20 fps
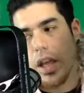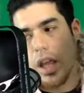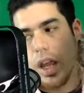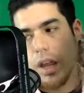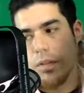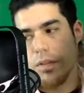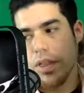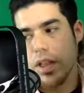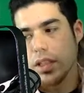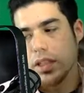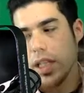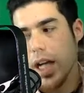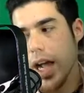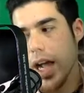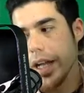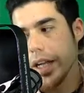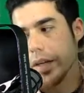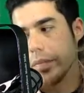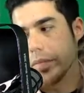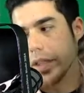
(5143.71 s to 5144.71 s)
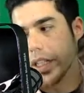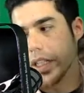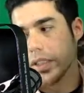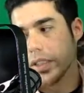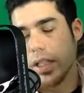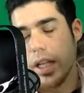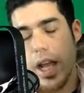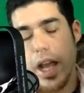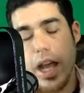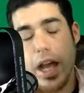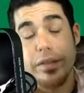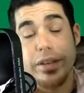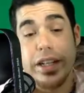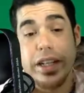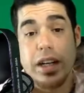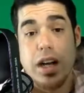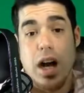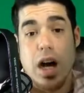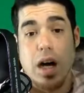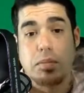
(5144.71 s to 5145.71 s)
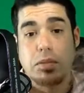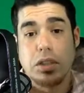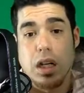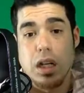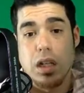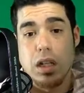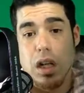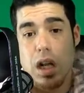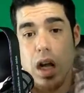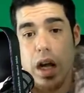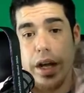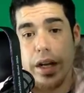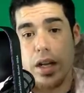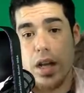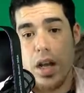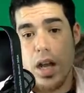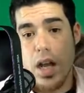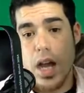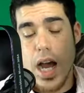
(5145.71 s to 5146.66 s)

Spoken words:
If this item doesn't have any comps online,